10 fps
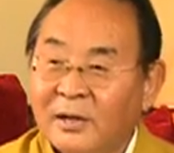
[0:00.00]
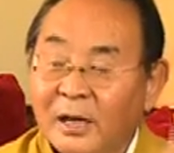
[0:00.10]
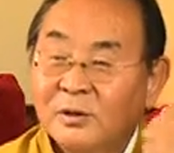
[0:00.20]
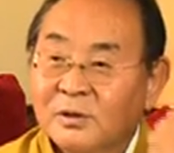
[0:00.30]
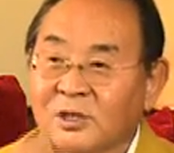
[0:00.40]

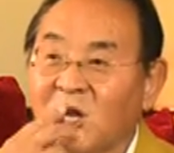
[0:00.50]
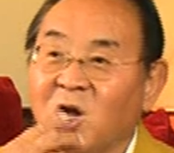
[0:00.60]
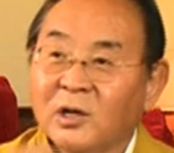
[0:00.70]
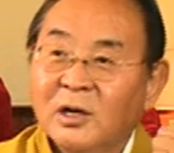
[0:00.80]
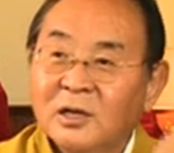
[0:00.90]
Then you
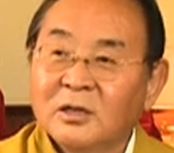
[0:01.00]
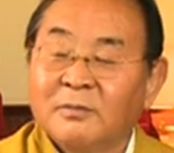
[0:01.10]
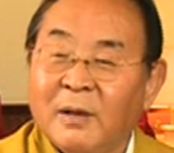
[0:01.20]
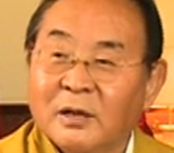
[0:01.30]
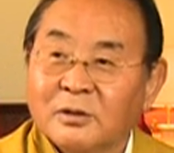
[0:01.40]
recite the
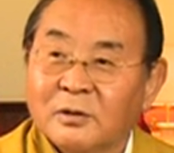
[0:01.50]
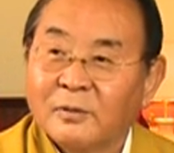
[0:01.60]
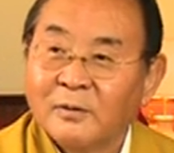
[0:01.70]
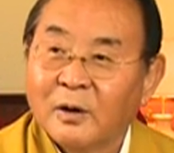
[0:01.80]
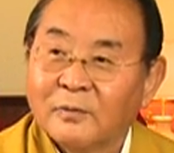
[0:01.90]
mantra
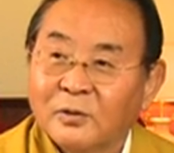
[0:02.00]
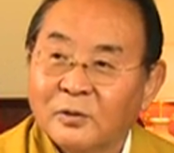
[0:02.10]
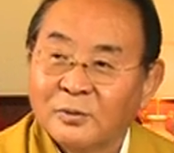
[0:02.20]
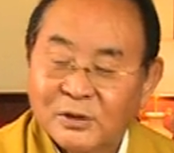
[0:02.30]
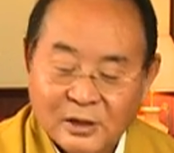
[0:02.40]
of
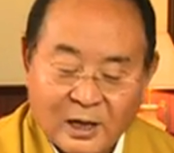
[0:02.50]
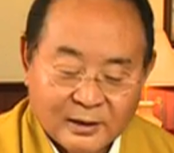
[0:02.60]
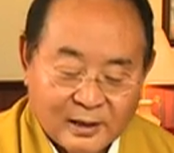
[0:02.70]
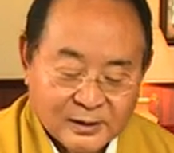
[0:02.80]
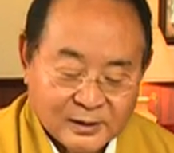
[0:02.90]
Guru
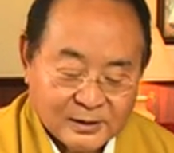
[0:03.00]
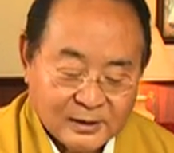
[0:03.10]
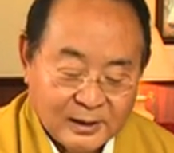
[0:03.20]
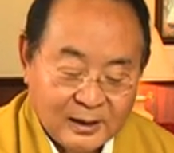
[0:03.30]
Heart Essence.